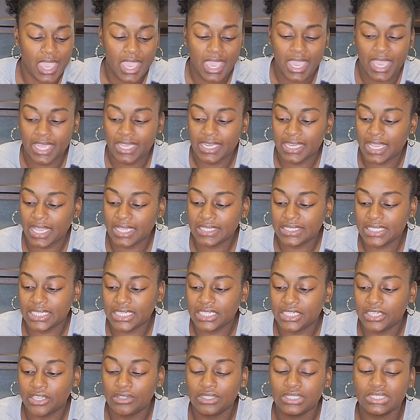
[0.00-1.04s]
And I did
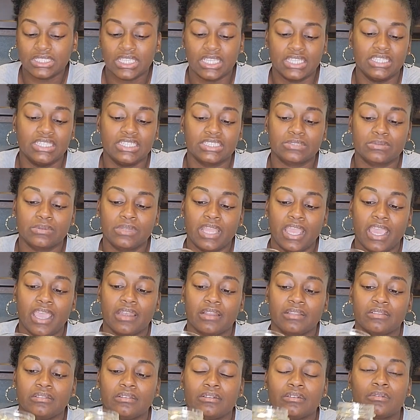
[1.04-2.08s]
notice that this one had a
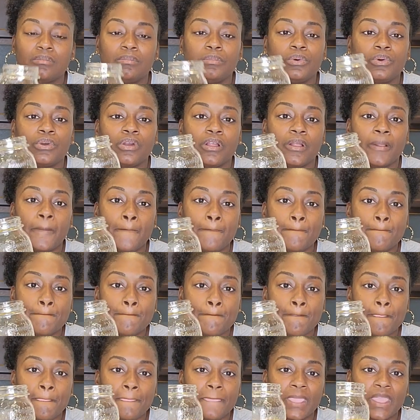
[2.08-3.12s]
little more
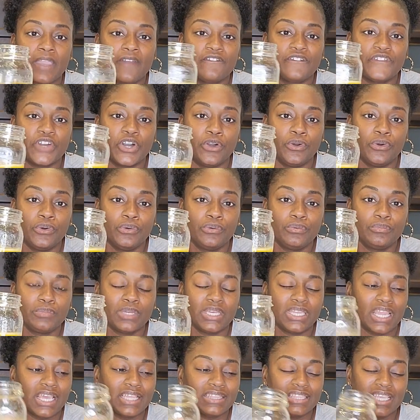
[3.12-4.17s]
foam,
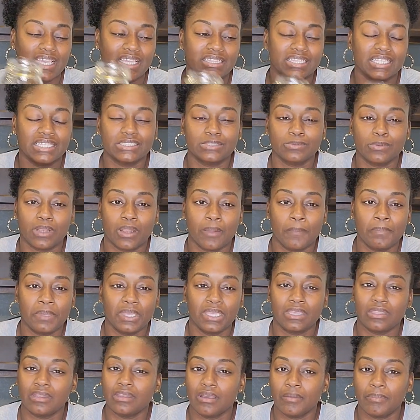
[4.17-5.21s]
and I think that's what I'm
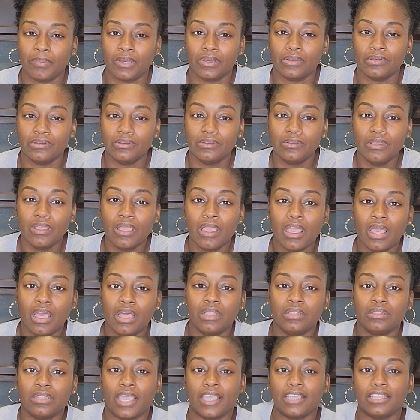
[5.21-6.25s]
picking up on.
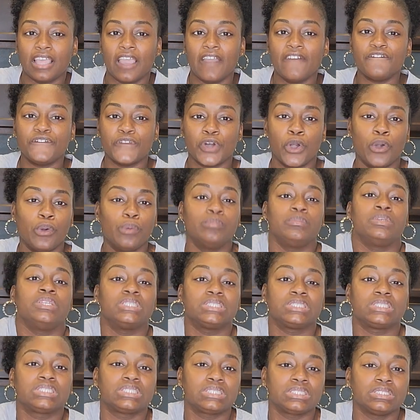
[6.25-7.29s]
Like that foam is
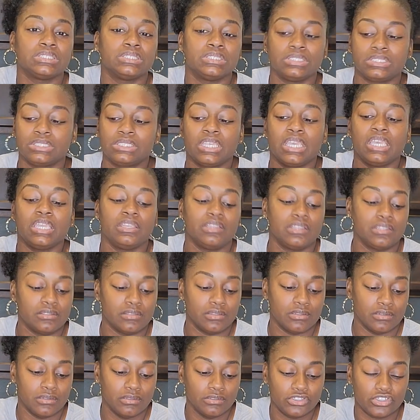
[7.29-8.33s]
getting in
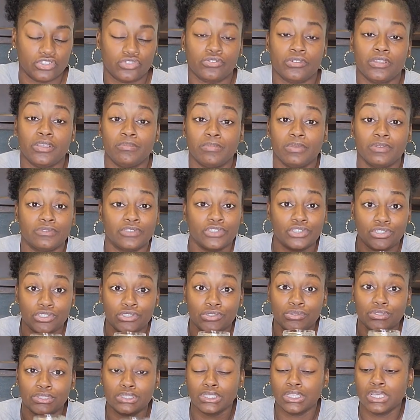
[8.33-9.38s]
the stream of the
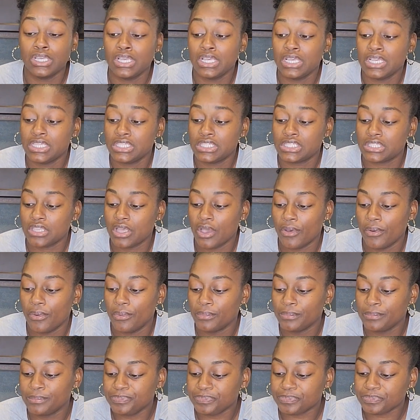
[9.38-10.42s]
juice.
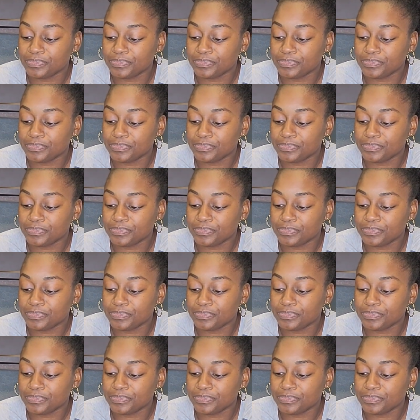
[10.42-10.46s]
So